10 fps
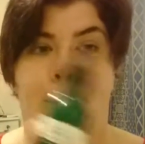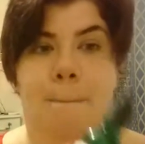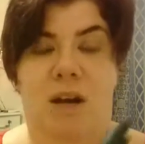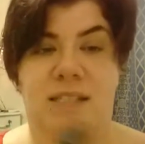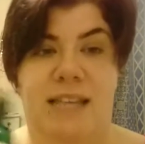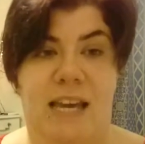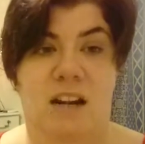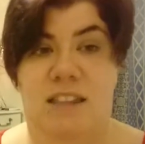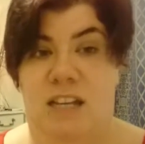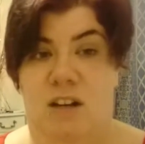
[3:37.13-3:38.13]
My skin,
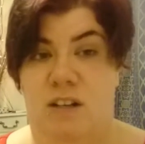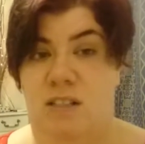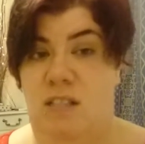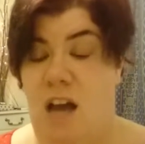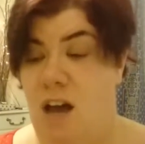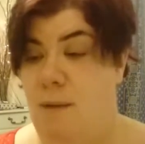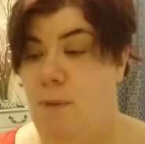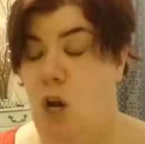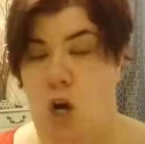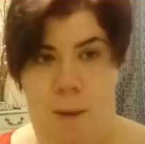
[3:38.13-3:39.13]
I think, looks
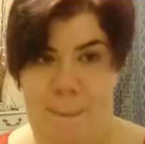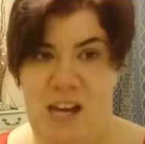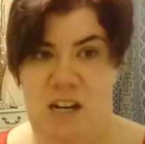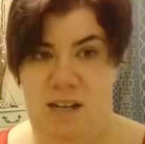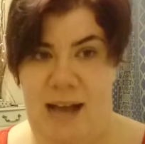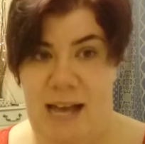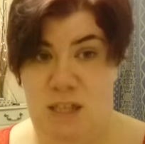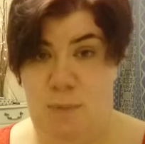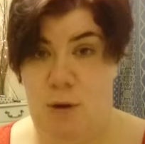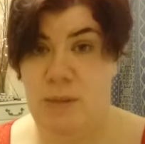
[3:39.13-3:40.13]
a lot better
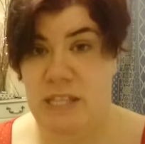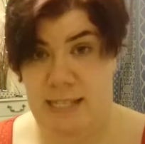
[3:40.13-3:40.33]
at the moment.